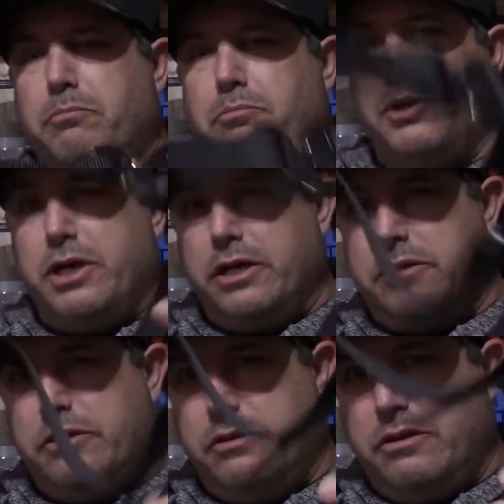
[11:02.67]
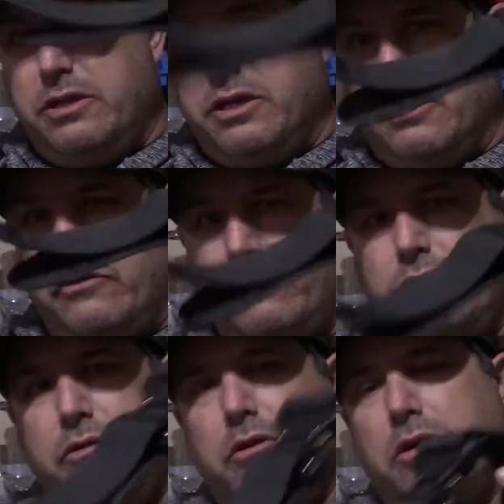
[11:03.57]
But
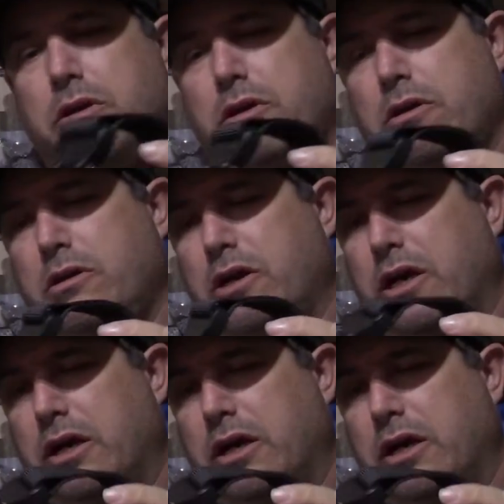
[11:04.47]
this, now